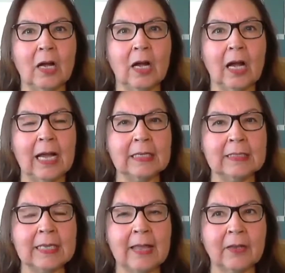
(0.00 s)
I
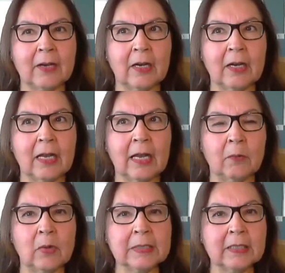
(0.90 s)
sat there and I
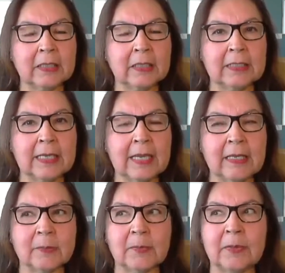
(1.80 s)
wasn't going to say
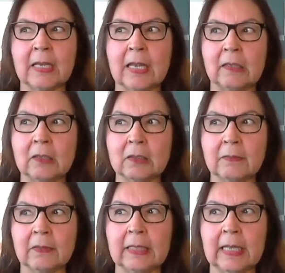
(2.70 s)
this, but then I looked
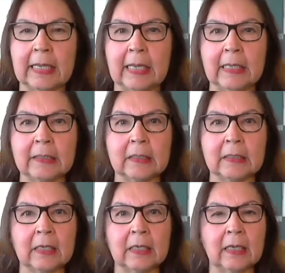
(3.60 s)
over at that candle,
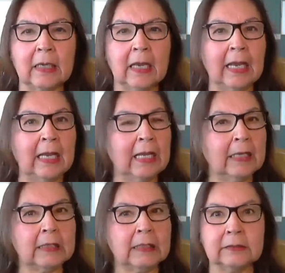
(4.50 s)
and it,